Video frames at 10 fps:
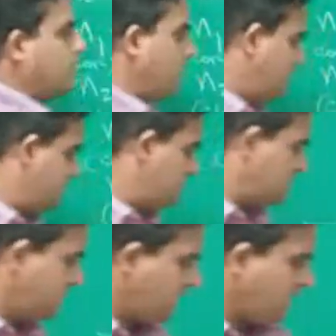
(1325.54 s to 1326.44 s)
relate this
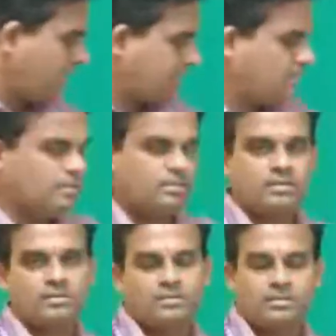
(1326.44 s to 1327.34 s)
critical angle
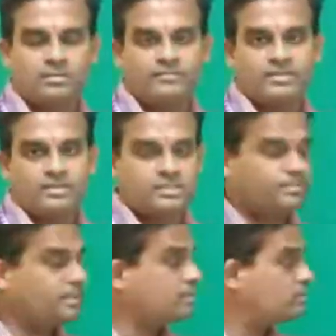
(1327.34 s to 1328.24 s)
with
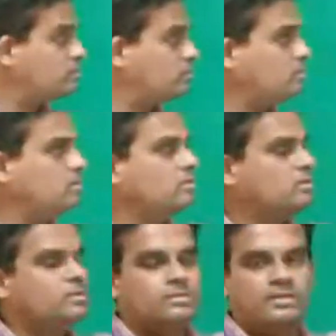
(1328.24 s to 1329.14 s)
respect to
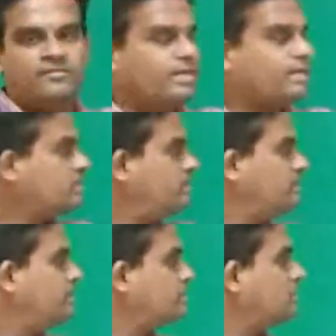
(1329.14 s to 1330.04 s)
the refractive
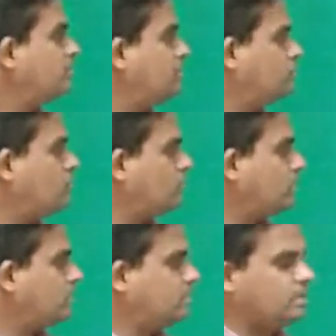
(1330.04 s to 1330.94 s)
index of the core
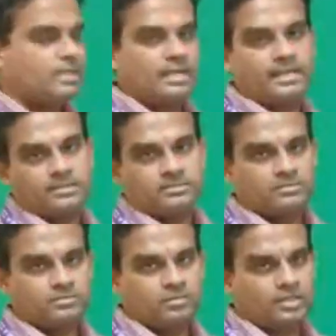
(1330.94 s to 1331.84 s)
and the clad.
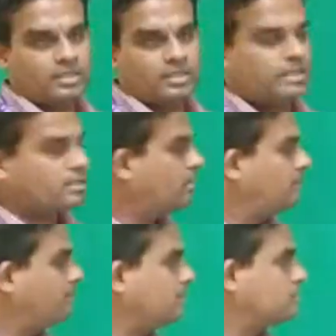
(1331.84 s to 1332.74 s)

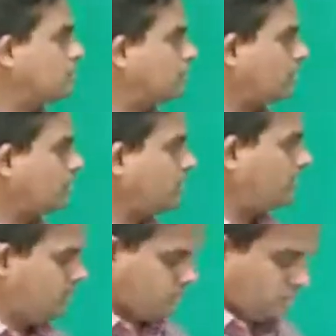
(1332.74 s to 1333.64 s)
So okay,
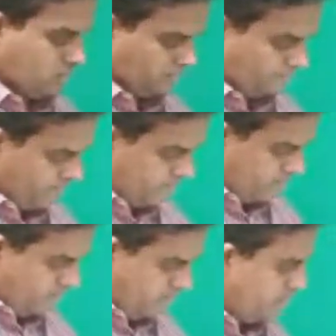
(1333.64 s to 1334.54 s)
so
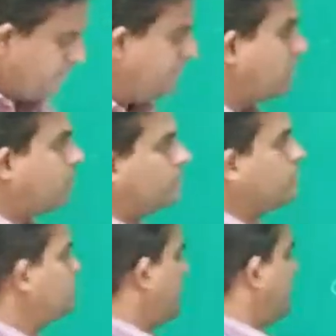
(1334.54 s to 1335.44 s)
this will be equal to
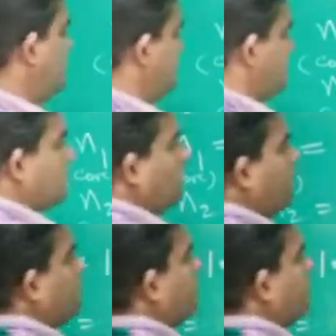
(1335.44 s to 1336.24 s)
sine inverse of